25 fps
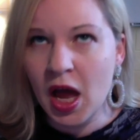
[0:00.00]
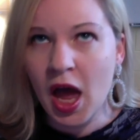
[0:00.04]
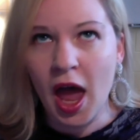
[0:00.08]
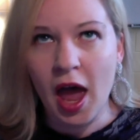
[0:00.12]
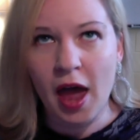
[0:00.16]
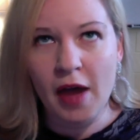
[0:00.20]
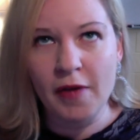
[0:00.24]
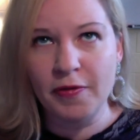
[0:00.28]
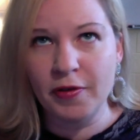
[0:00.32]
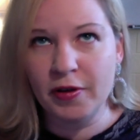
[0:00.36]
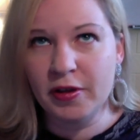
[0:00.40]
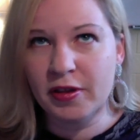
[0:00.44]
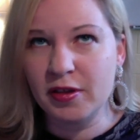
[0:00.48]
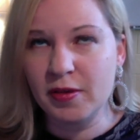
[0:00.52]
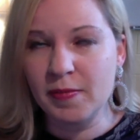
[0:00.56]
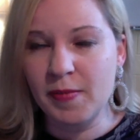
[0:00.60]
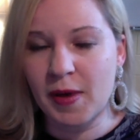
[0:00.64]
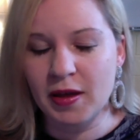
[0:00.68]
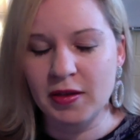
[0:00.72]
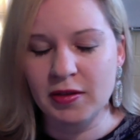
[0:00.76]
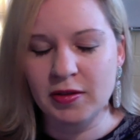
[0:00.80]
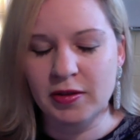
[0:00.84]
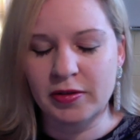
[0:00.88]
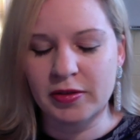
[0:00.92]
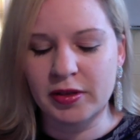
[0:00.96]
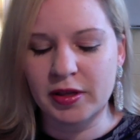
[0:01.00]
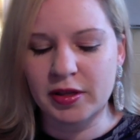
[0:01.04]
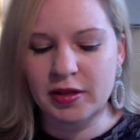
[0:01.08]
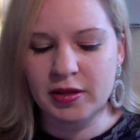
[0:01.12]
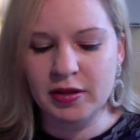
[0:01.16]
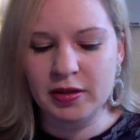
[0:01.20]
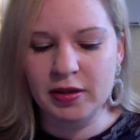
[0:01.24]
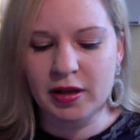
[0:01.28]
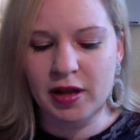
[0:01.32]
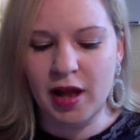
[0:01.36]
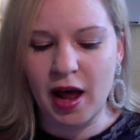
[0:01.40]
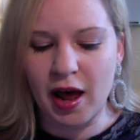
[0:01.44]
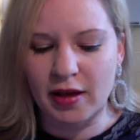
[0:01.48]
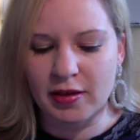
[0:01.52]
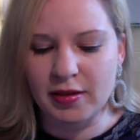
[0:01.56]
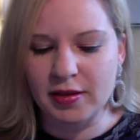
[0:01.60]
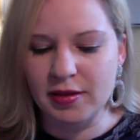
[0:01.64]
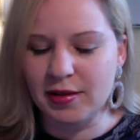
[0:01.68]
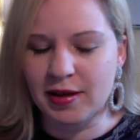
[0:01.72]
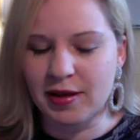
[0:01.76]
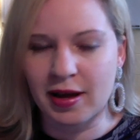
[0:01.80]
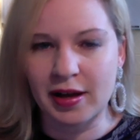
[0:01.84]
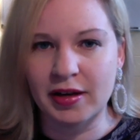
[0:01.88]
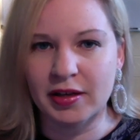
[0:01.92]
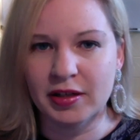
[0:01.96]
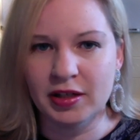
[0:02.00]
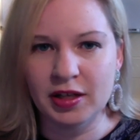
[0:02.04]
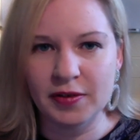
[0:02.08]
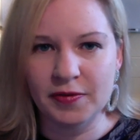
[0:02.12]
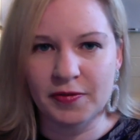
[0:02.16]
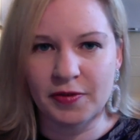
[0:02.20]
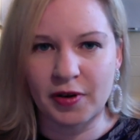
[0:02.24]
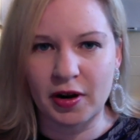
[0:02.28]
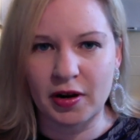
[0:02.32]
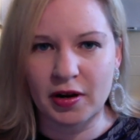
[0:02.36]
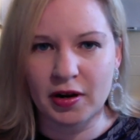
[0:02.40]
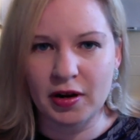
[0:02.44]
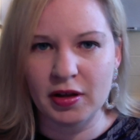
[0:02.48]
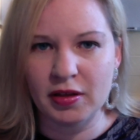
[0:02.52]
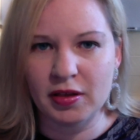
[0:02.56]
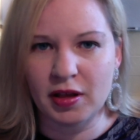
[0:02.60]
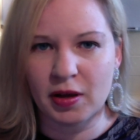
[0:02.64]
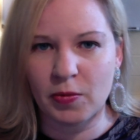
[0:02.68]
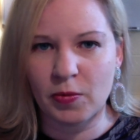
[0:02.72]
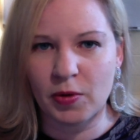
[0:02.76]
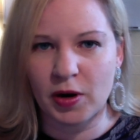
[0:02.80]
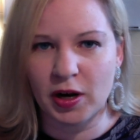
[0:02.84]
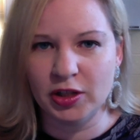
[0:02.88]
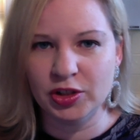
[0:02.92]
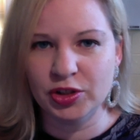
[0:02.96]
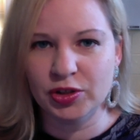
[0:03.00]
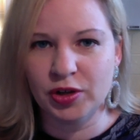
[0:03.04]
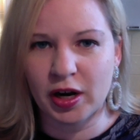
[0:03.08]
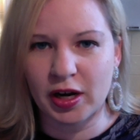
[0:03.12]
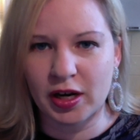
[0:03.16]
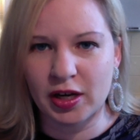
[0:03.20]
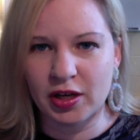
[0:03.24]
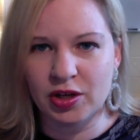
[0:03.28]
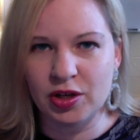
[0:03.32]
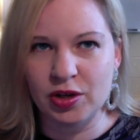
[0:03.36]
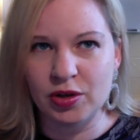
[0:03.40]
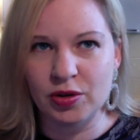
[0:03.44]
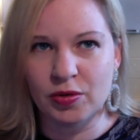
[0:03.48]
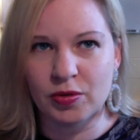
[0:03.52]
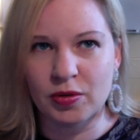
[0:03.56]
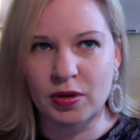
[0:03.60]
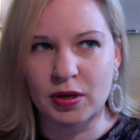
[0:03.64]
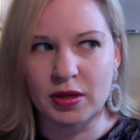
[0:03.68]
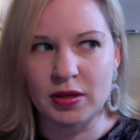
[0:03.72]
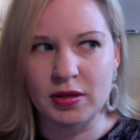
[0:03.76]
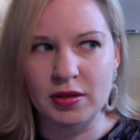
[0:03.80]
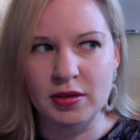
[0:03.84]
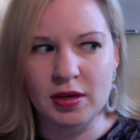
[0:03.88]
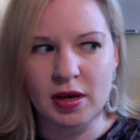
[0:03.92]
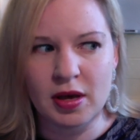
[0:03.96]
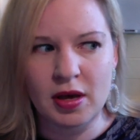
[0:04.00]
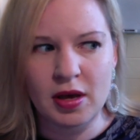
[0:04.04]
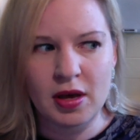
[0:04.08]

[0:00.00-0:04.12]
Every semester, this class is kind of different, because what I try to do is